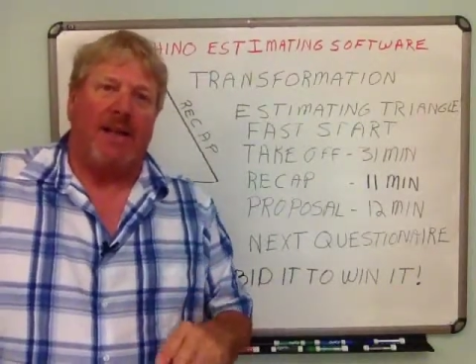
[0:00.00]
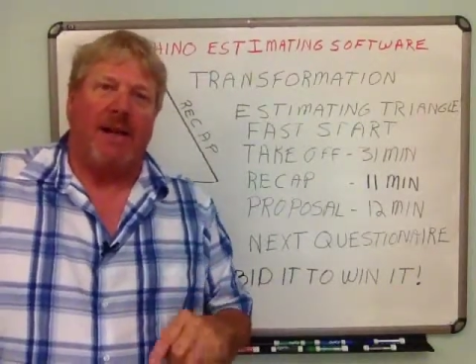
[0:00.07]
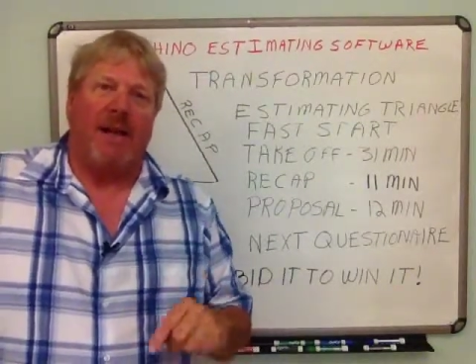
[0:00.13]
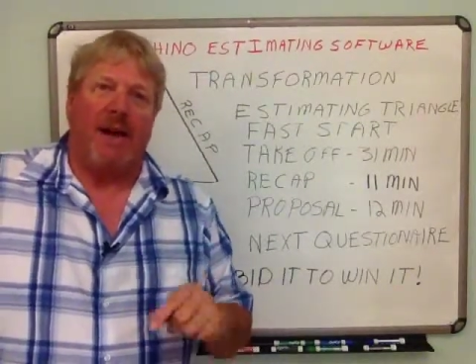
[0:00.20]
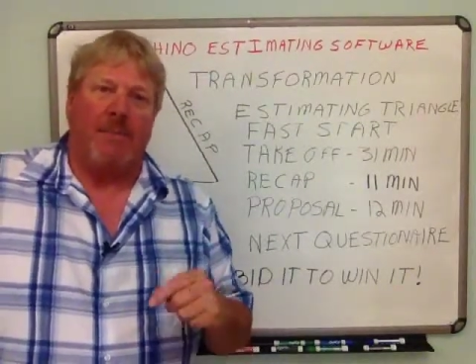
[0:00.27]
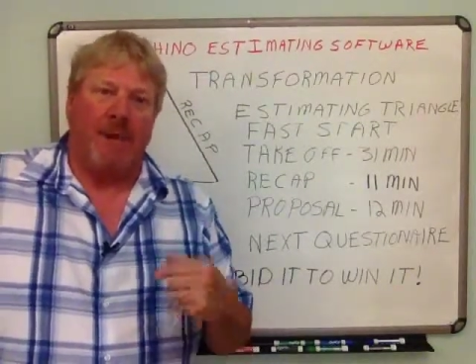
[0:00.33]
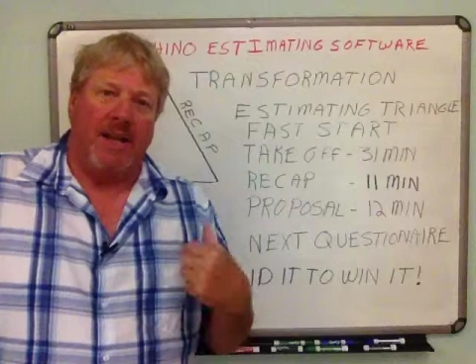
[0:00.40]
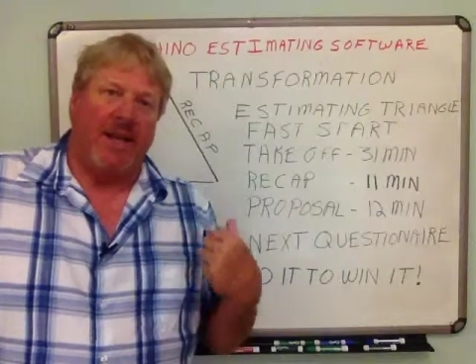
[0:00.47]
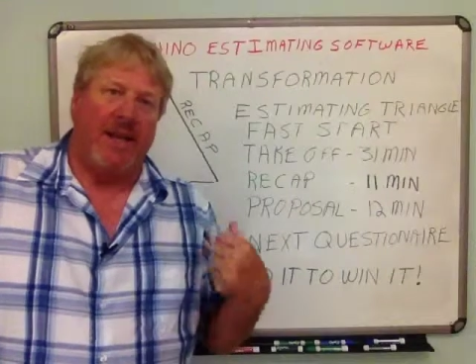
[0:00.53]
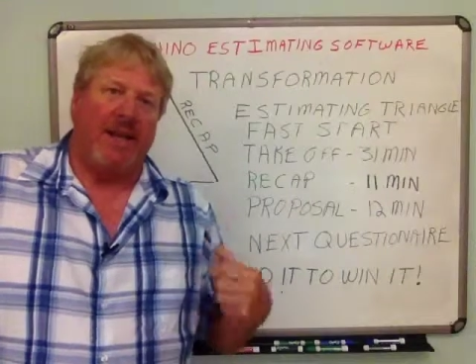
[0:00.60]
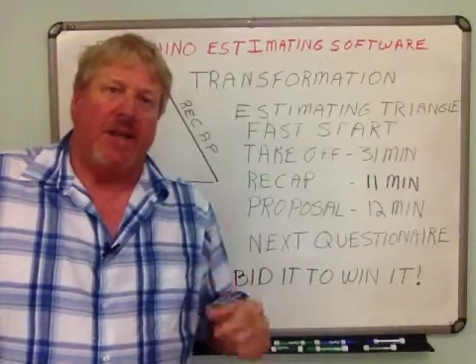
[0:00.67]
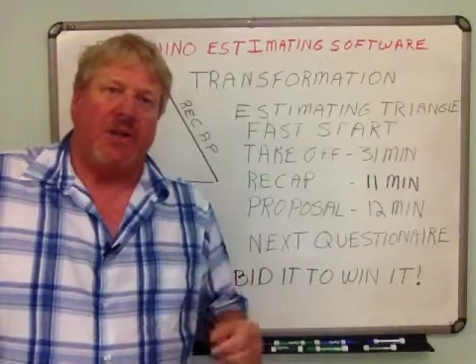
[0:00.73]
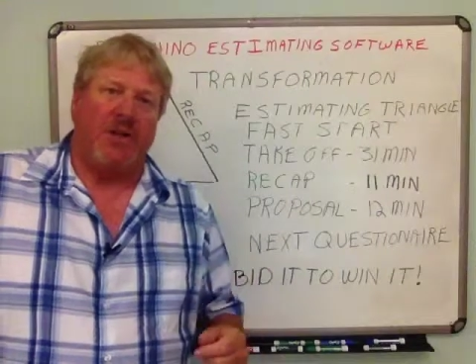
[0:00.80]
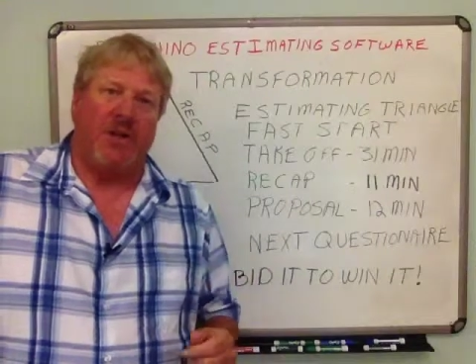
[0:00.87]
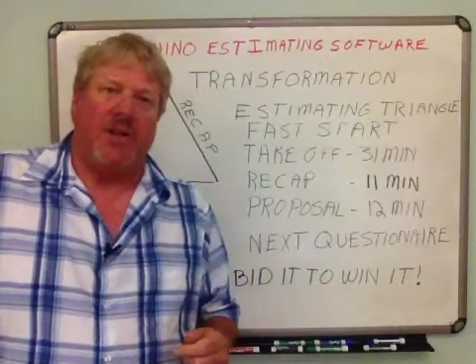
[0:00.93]
and
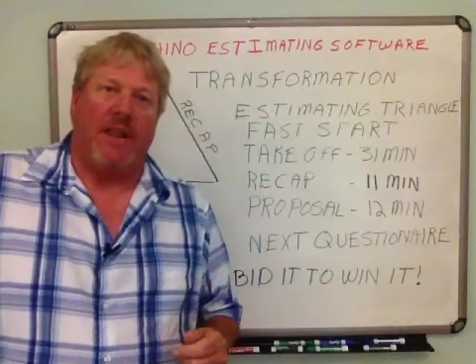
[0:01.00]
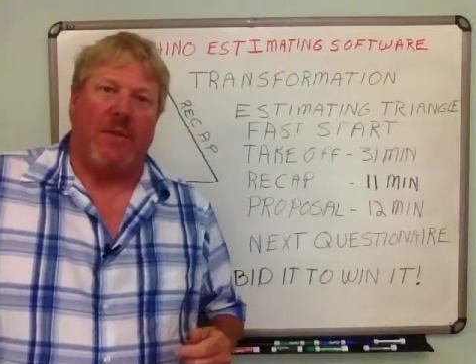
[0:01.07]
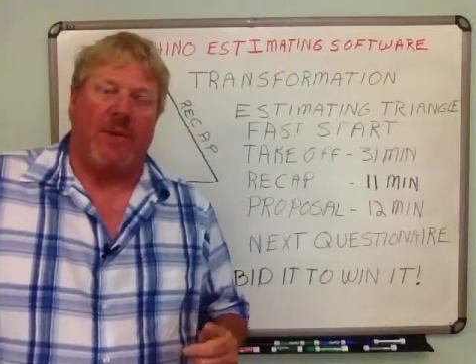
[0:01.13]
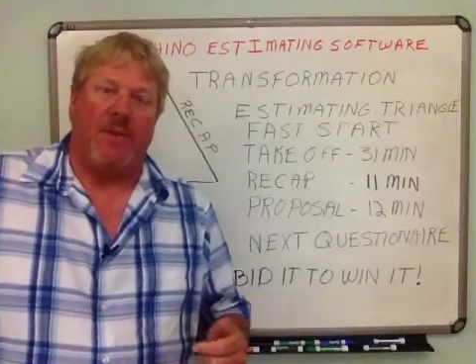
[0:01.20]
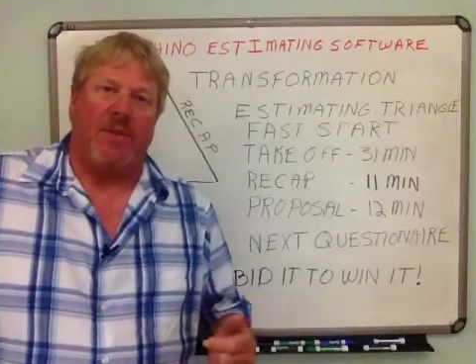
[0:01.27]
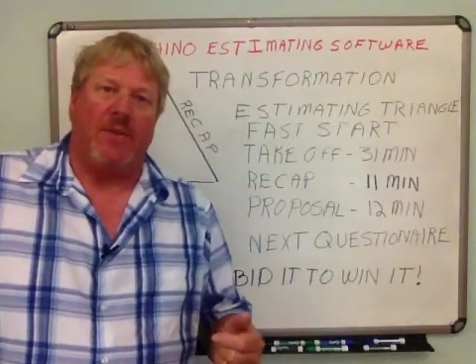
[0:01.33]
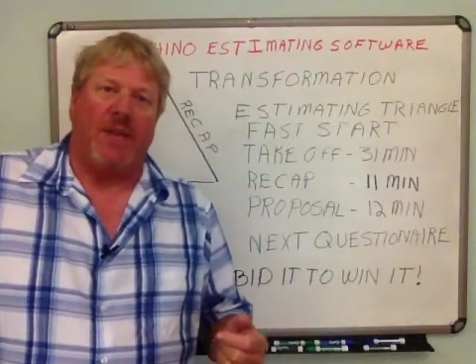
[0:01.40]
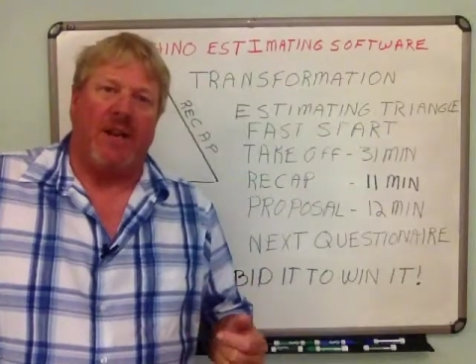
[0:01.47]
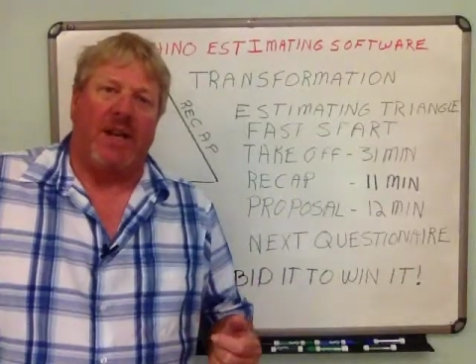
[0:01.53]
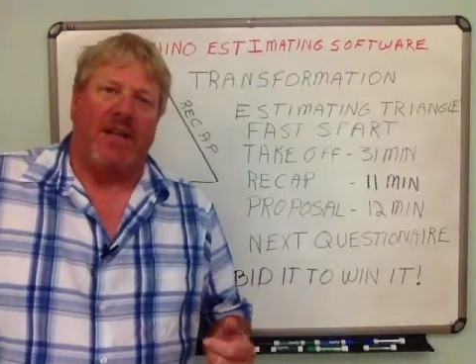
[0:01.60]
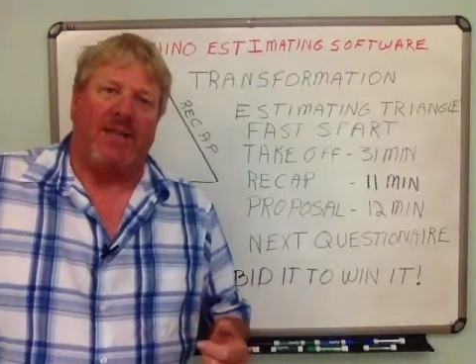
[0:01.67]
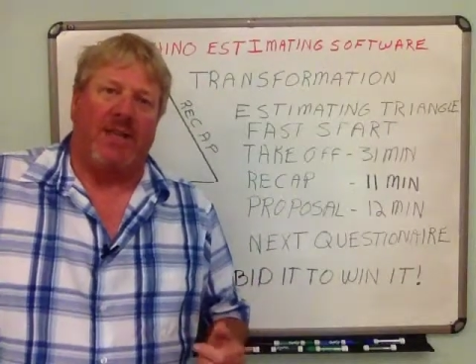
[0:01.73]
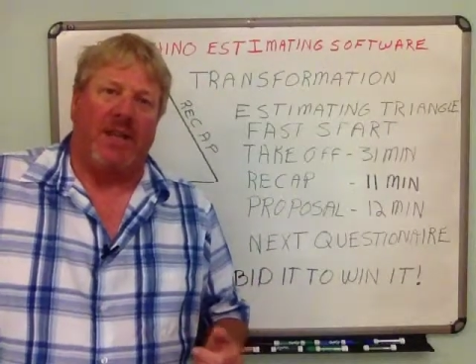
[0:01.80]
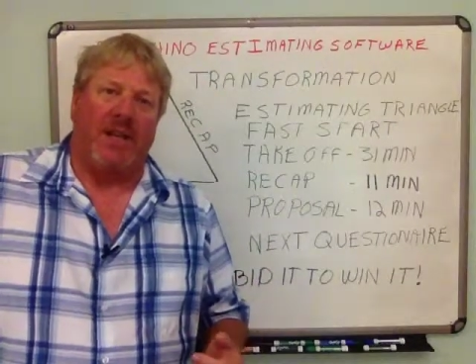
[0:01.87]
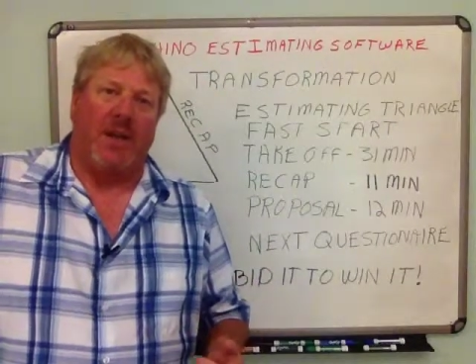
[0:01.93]
I'll share that with you in the
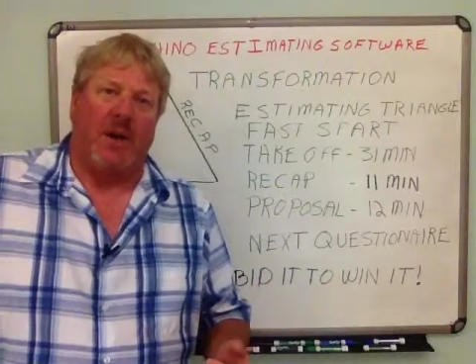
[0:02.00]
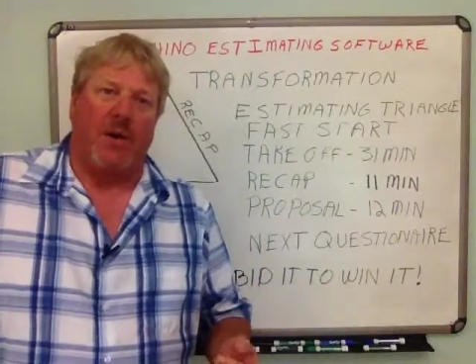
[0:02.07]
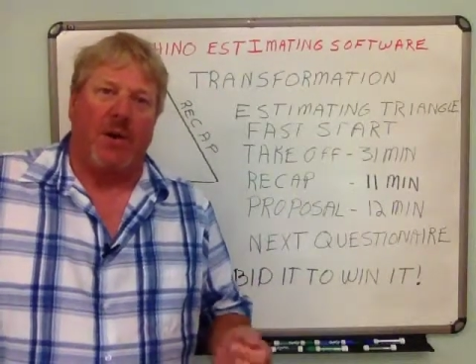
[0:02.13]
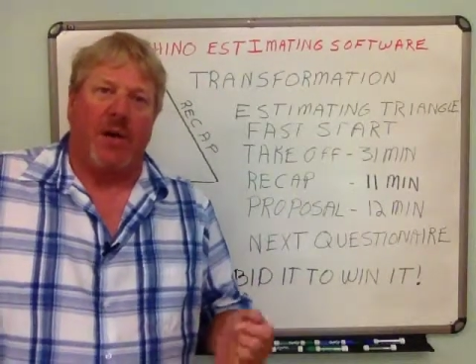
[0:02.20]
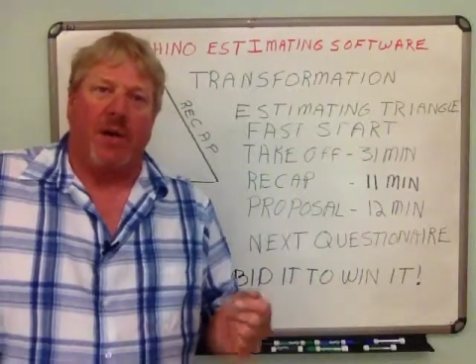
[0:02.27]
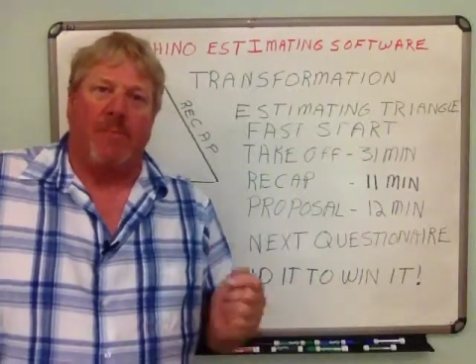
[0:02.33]
next video.